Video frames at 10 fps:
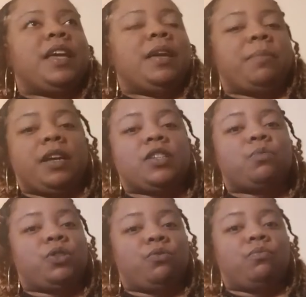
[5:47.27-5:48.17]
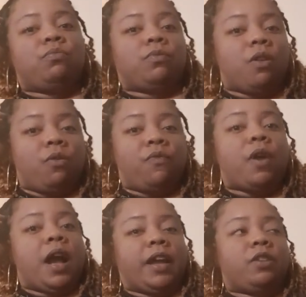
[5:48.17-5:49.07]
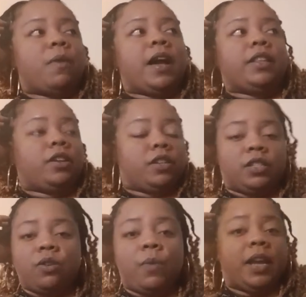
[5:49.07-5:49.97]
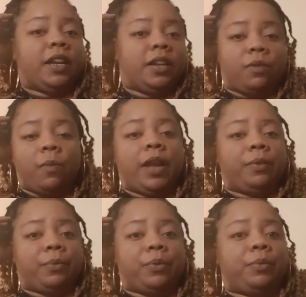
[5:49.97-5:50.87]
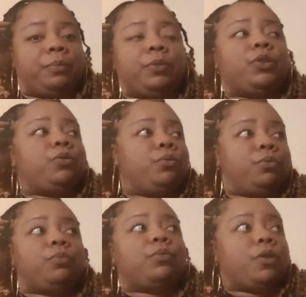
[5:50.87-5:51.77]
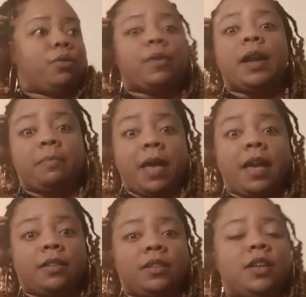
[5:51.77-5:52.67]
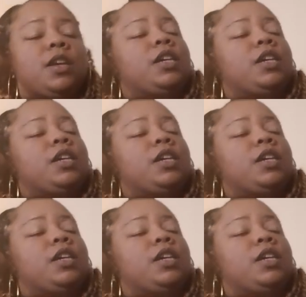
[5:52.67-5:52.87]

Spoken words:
because when you go for IUI, there is no waiting in the waiting room. You go right back.